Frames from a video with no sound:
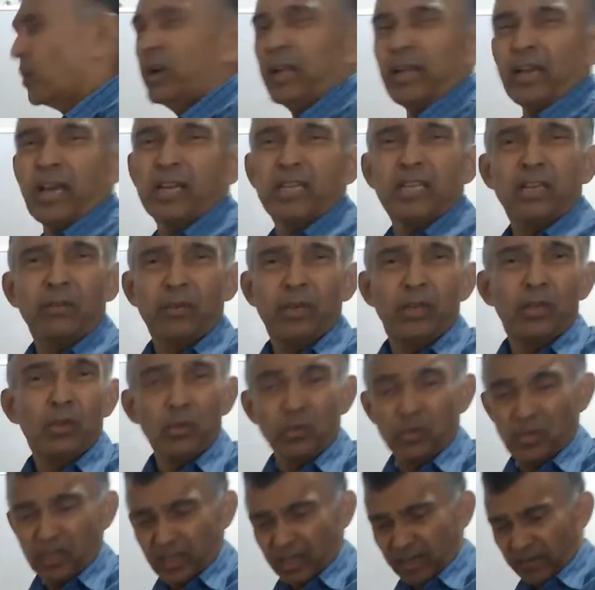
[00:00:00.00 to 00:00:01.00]
idea we're
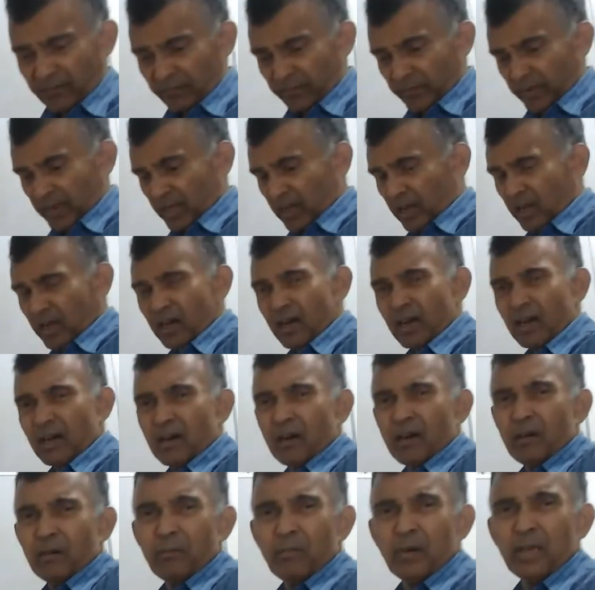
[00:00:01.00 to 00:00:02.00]
using.
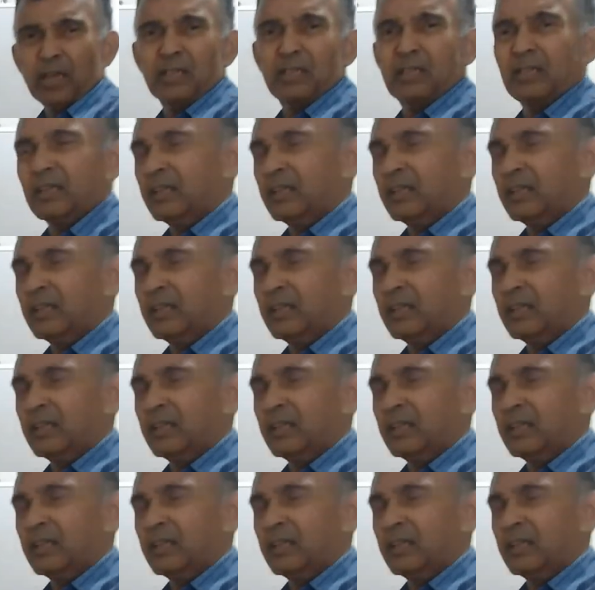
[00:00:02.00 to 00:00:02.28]
But